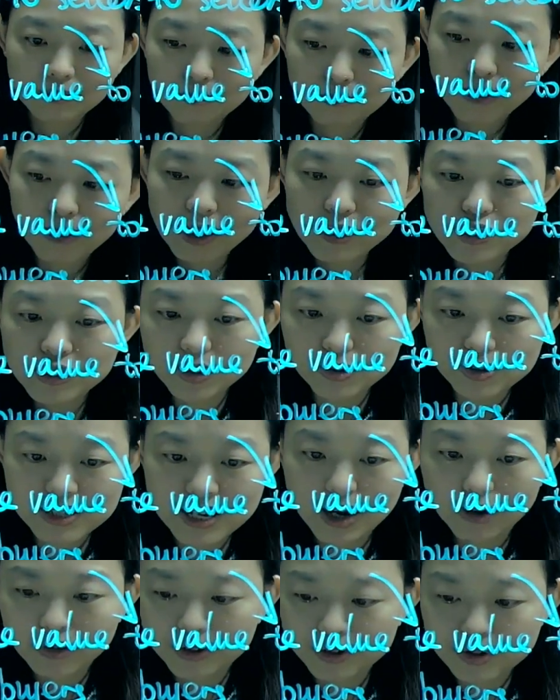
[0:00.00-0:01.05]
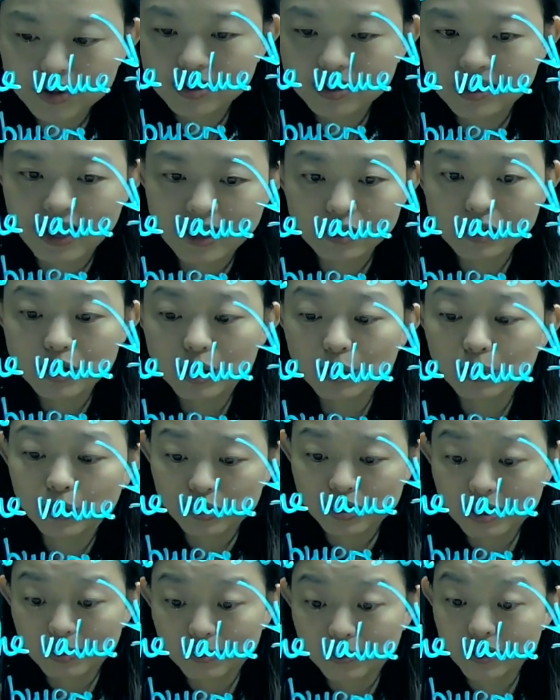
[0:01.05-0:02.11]
marginal sellers, then the
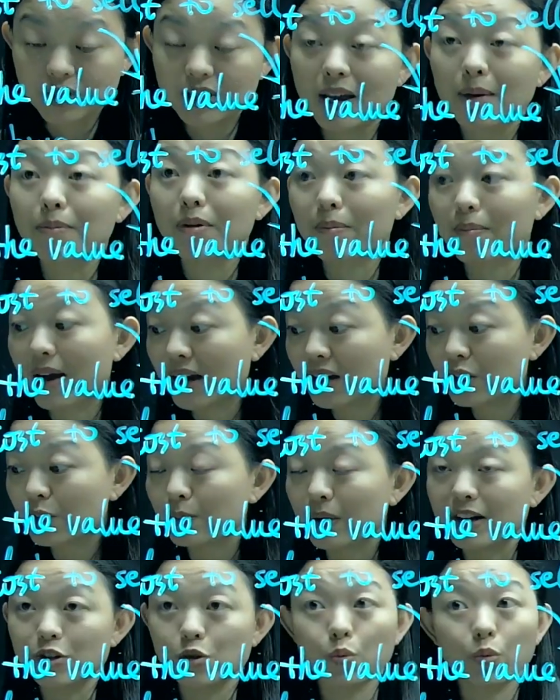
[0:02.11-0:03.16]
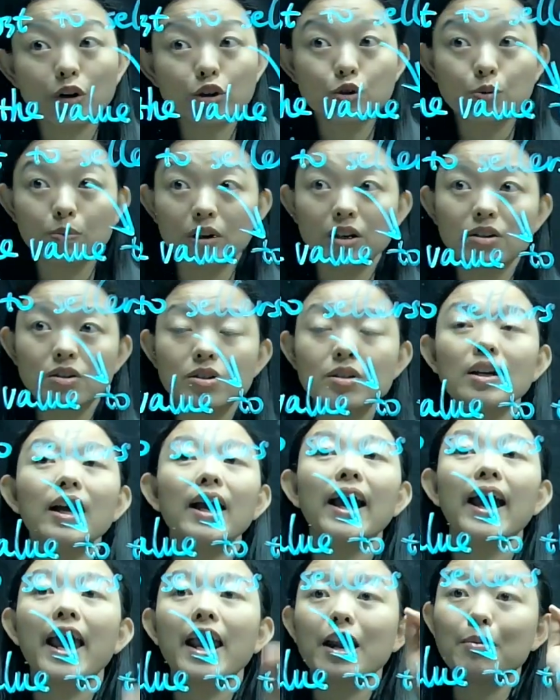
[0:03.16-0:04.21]
total surplus can be maximized, which means
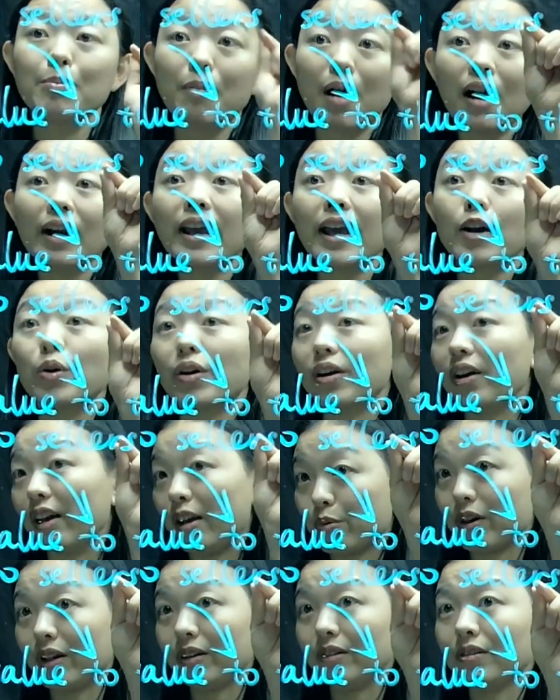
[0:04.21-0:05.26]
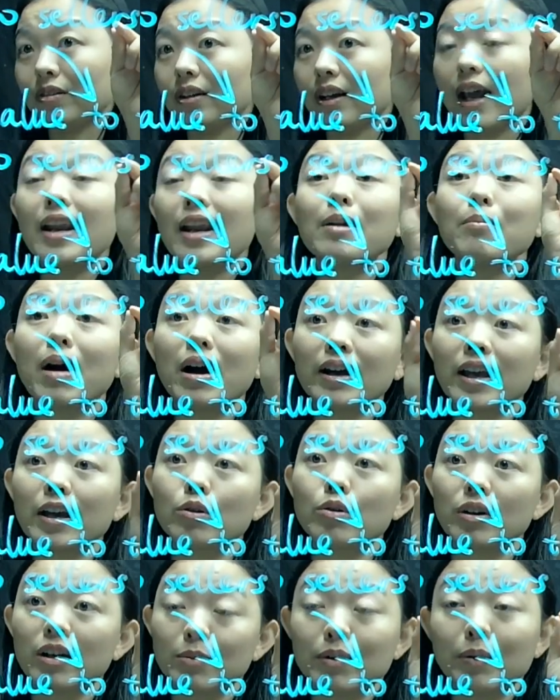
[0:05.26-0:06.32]
in the market
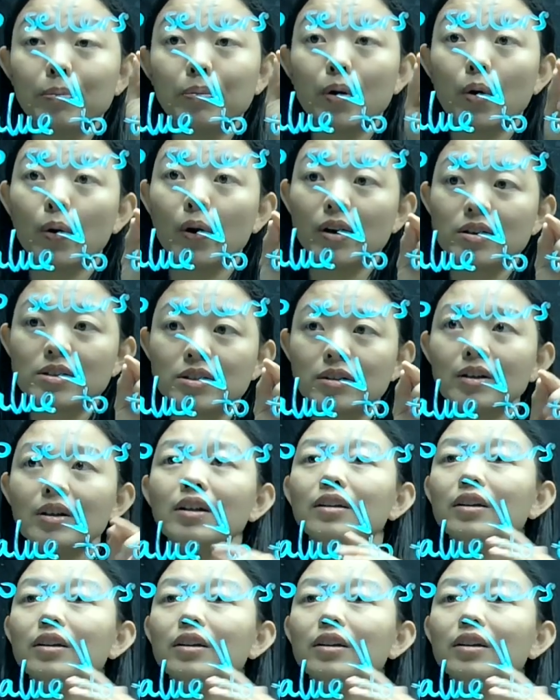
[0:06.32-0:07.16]
equilibrium point,